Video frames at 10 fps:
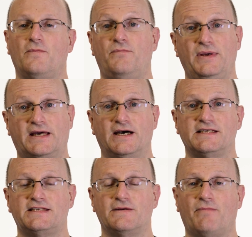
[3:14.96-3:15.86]

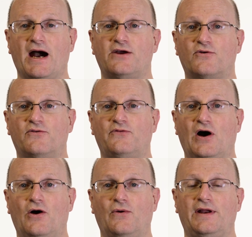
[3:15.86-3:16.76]
Because the
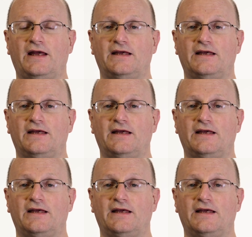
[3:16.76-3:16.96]
microphone